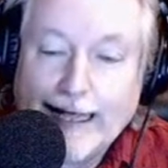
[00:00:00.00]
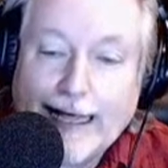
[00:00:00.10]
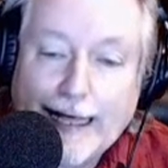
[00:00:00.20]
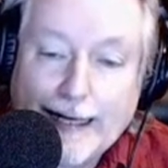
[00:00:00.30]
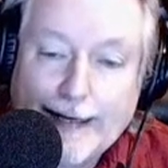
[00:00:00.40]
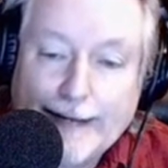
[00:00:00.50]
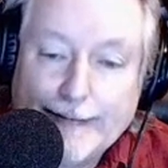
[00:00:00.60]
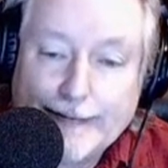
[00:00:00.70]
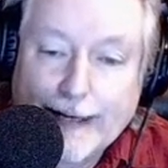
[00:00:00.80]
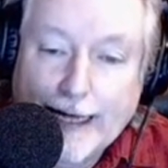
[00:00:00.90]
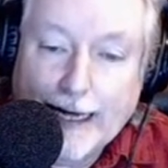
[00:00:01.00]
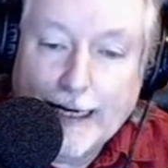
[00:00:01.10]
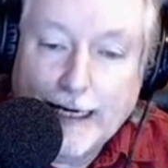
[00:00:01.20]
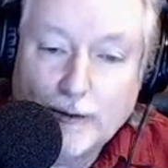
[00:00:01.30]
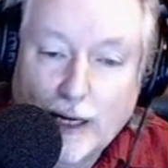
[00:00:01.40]
And
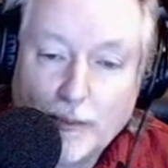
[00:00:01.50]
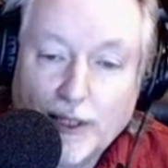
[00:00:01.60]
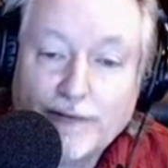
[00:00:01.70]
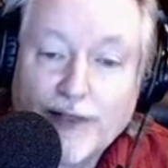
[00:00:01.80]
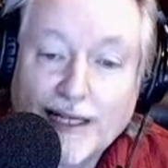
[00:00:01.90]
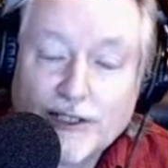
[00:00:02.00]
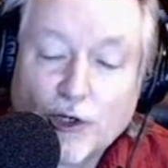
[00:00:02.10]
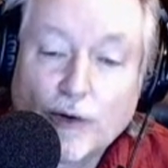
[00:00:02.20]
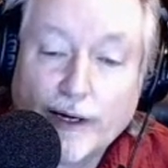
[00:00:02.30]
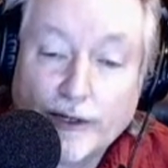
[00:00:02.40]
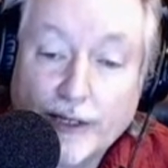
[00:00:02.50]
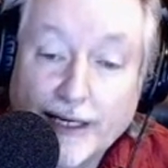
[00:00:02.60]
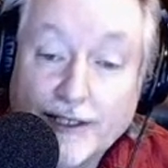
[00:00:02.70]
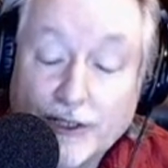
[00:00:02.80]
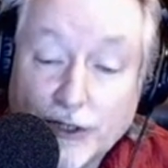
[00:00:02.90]
I believe that's a greater
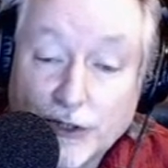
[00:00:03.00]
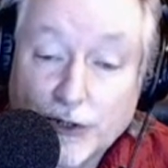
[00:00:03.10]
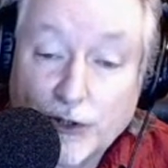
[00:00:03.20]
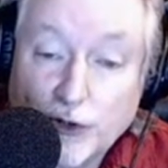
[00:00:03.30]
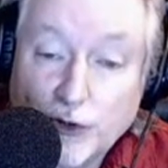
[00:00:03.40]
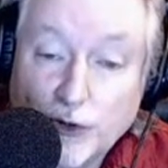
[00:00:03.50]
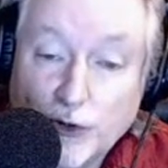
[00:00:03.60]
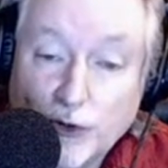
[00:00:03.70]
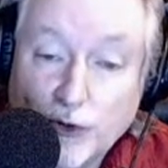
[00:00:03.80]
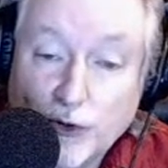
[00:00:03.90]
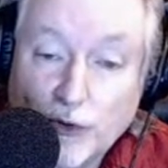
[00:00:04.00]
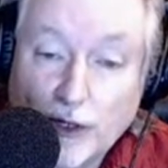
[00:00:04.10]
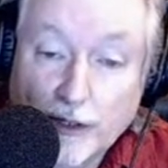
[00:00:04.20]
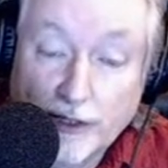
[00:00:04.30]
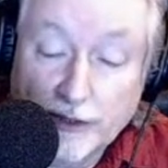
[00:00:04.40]
danger to
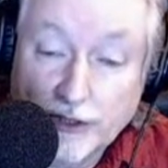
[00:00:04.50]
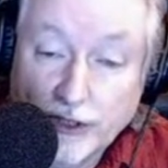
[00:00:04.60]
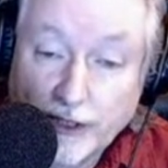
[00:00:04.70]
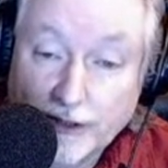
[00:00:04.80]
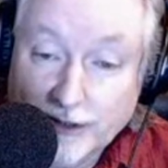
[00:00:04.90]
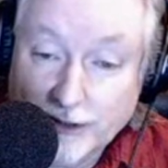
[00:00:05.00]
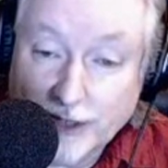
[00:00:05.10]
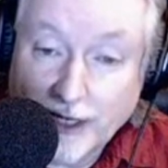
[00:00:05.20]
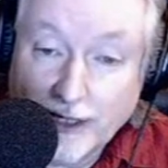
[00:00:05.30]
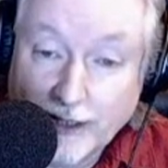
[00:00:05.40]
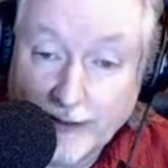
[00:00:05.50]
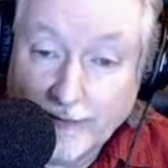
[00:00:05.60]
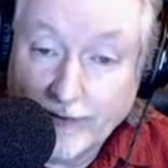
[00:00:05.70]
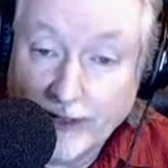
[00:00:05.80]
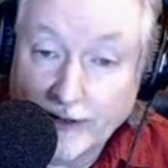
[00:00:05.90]
our country, our society
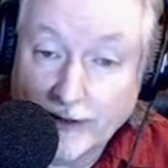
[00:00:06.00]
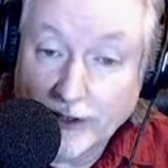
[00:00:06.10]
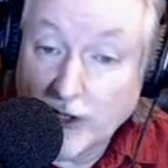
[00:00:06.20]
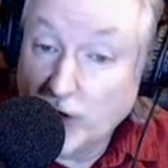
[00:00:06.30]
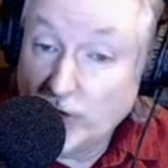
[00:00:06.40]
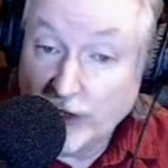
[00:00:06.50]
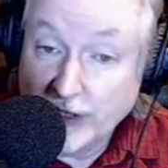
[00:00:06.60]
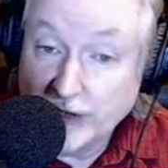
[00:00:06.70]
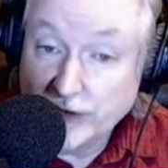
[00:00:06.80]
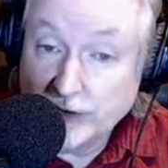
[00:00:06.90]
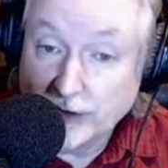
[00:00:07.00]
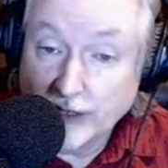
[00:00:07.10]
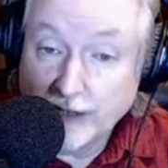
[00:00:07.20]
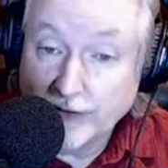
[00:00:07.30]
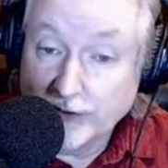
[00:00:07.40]
than the COVID is or
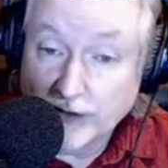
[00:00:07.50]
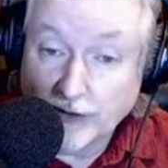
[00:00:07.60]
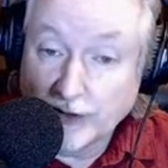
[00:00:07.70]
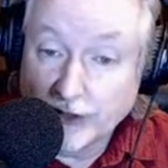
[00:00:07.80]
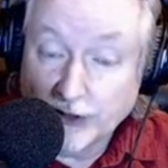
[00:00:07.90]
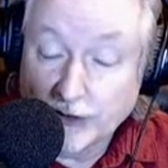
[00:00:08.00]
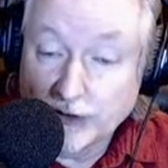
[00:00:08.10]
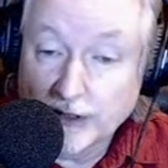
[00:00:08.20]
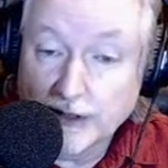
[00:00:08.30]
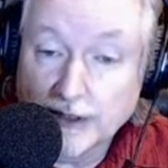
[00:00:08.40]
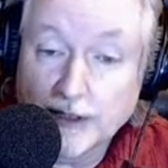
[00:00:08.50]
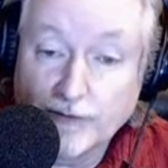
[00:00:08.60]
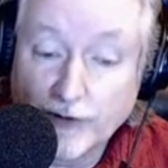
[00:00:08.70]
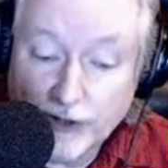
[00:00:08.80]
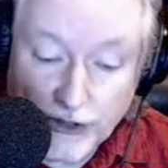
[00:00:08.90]
any of these other issues. The
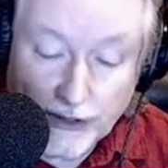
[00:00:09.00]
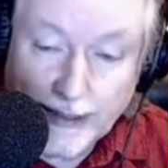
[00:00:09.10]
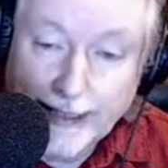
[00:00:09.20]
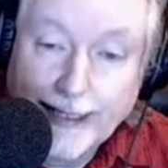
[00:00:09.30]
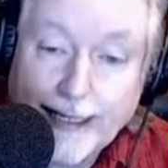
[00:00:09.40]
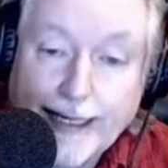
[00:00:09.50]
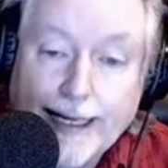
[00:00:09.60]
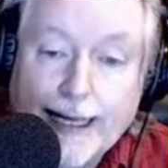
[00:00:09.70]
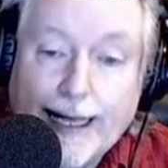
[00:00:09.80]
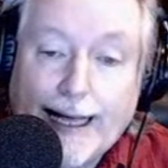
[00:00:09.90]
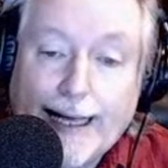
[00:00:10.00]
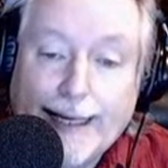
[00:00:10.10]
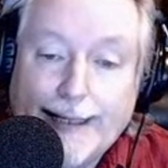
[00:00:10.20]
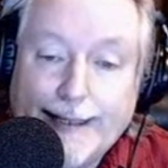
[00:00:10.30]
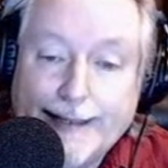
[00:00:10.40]
division
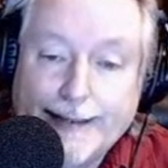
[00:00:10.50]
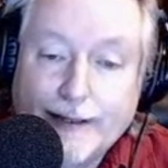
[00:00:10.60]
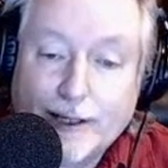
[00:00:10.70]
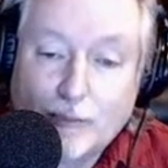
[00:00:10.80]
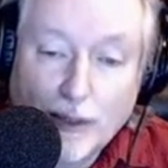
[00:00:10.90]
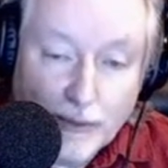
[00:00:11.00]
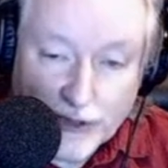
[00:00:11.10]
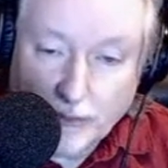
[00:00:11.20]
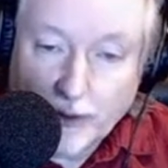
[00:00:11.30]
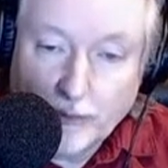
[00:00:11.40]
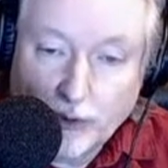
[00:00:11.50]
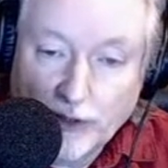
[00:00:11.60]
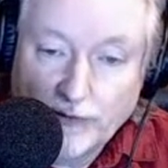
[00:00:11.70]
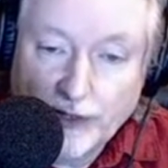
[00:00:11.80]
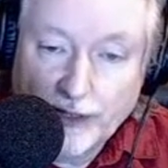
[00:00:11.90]
and the bubbles that people
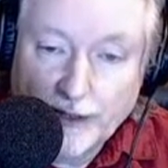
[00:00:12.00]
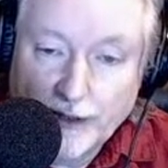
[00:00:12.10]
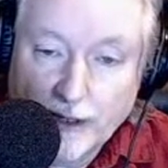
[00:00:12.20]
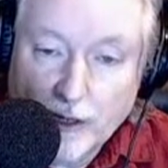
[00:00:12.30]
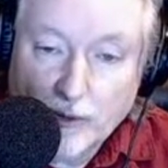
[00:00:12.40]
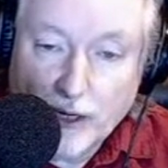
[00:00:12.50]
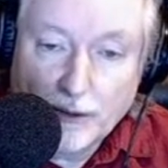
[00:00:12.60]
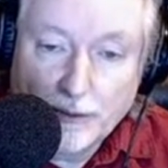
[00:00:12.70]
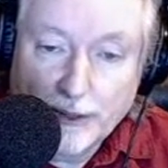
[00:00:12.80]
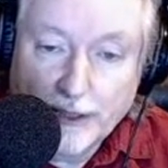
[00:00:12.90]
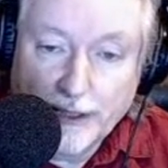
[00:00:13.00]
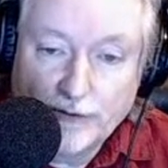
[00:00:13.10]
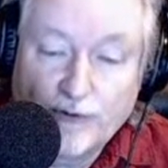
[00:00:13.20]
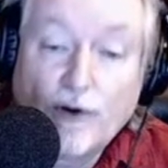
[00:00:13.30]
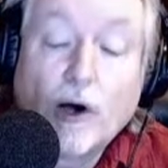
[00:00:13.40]
live in are probably
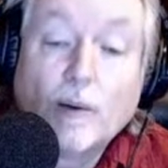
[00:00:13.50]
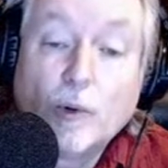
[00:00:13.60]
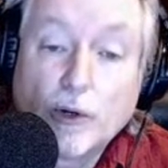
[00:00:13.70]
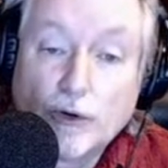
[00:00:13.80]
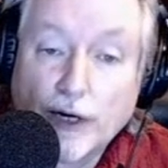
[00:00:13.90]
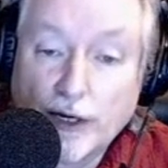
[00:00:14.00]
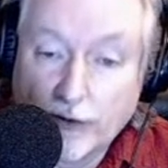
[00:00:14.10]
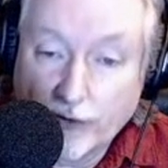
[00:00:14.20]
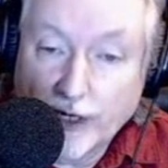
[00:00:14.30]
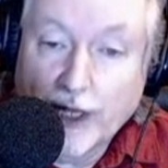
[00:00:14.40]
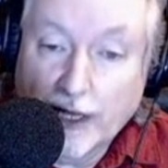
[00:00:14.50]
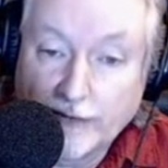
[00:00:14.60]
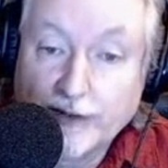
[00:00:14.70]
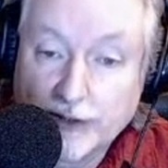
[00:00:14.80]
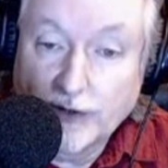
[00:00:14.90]
far more greater than a lot
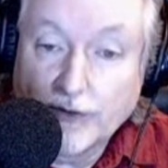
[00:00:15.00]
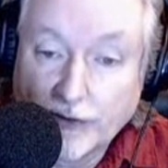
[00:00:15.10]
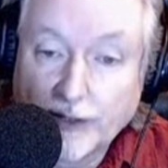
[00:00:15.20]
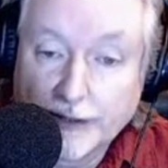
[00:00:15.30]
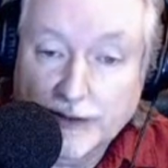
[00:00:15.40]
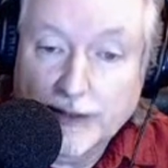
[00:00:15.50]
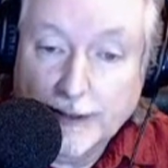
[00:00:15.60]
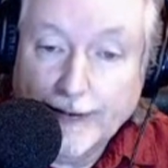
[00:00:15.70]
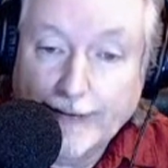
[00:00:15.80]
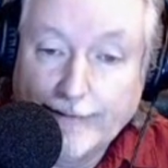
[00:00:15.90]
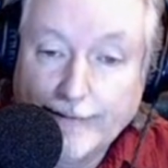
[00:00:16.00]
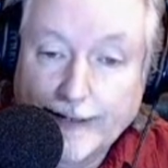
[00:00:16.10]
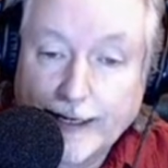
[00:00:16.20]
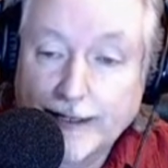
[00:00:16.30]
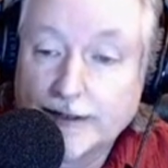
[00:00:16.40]
of these things.
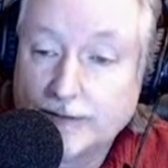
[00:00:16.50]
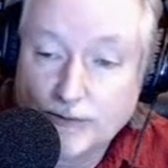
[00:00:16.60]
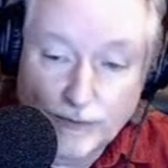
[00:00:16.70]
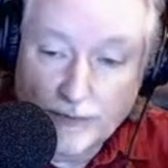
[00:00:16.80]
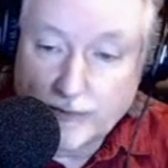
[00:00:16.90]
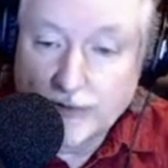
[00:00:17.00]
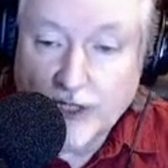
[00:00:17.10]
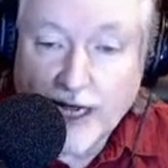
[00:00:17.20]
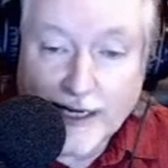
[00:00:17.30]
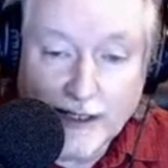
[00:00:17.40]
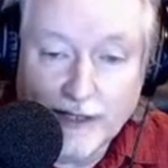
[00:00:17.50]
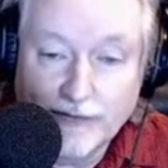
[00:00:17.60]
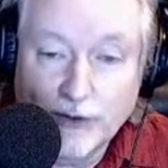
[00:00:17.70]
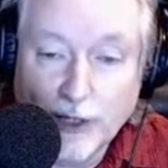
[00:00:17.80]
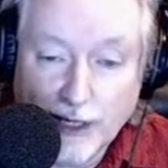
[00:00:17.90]
And Jack, I'll give
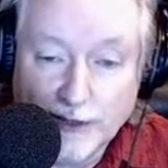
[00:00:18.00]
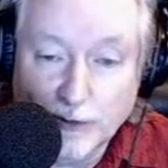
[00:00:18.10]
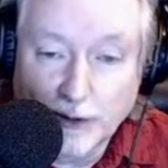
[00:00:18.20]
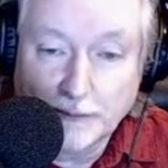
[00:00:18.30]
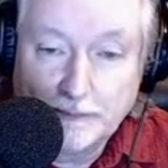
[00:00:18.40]
you the last word.